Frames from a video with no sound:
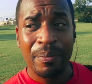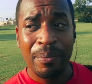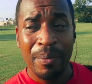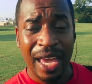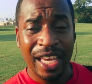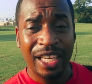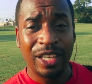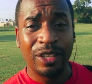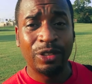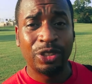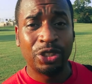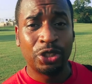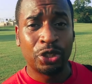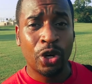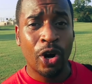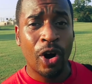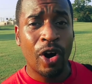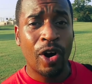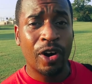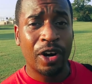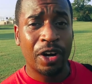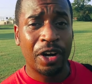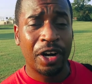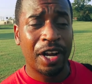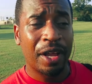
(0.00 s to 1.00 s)
make you
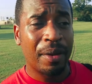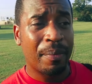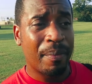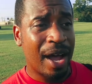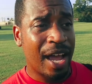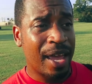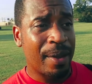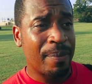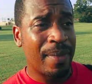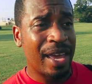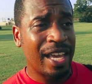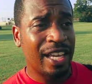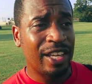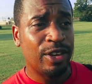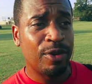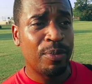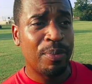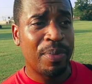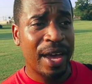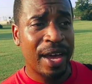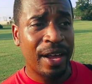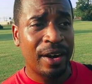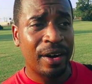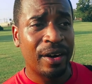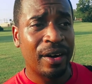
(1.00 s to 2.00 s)
stronger. It might make you
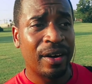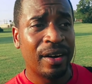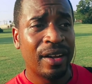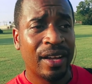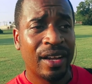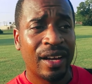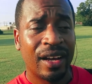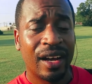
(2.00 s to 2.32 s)
better.